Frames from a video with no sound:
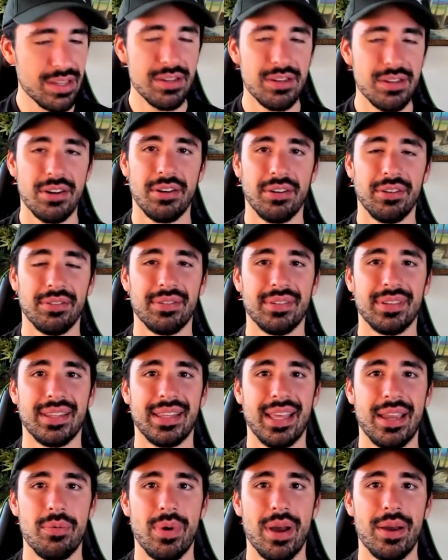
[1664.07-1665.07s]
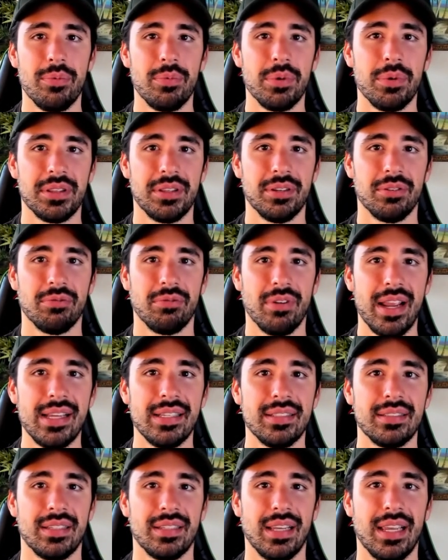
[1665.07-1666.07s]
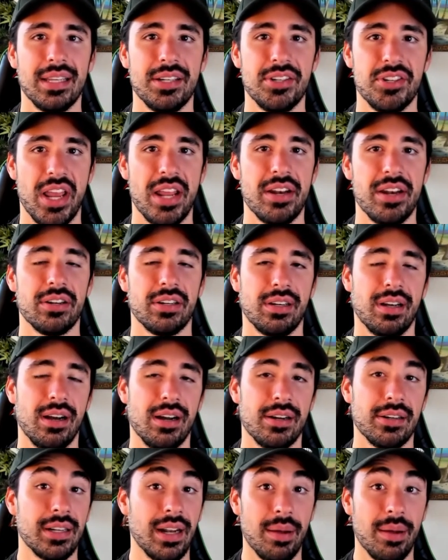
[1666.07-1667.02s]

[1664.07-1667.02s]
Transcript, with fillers: you know, they went with the race and gender card.